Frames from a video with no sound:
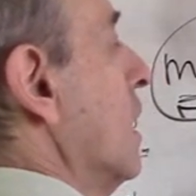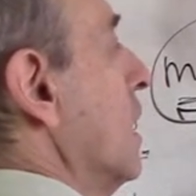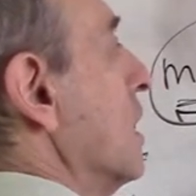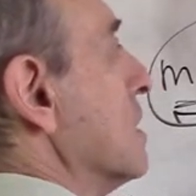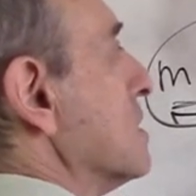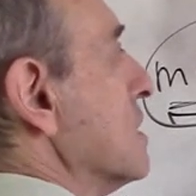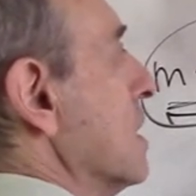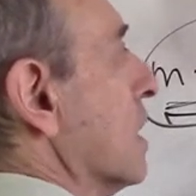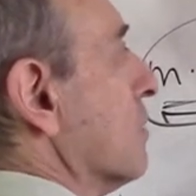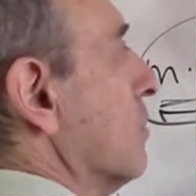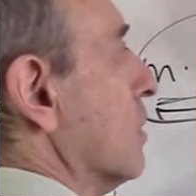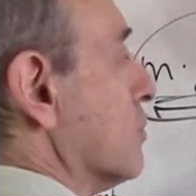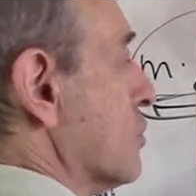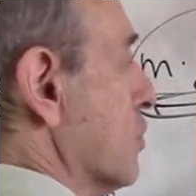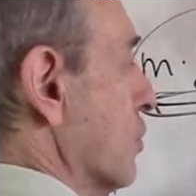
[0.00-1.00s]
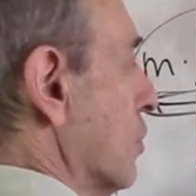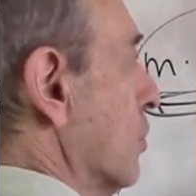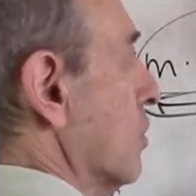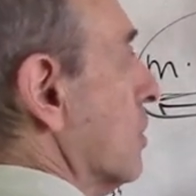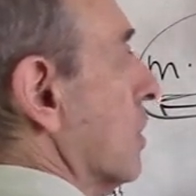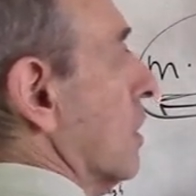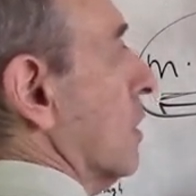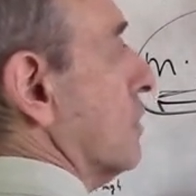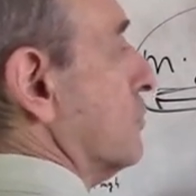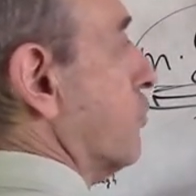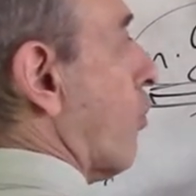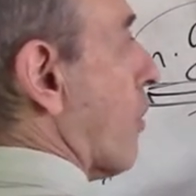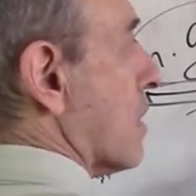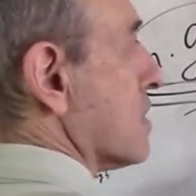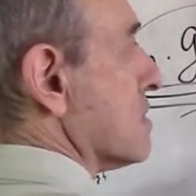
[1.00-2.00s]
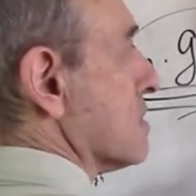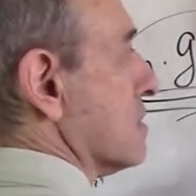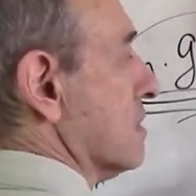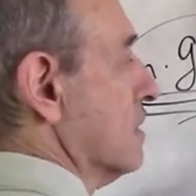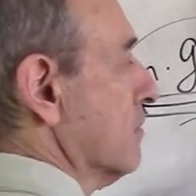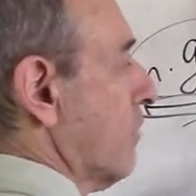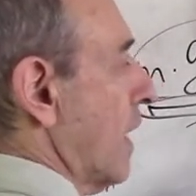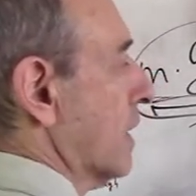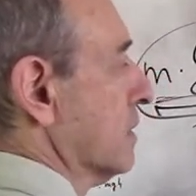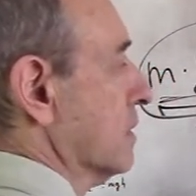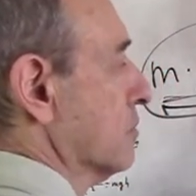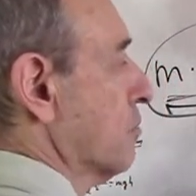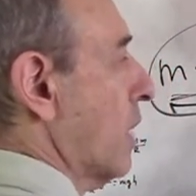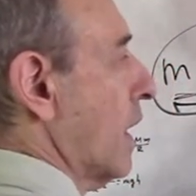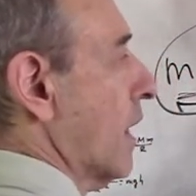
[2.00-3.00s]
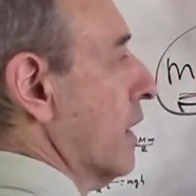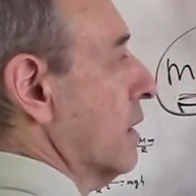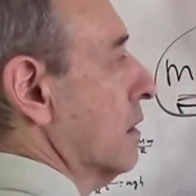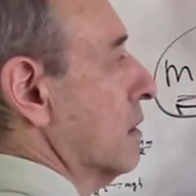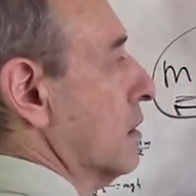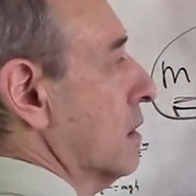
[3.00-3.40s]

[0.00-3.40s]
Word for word: It's equal to force divided by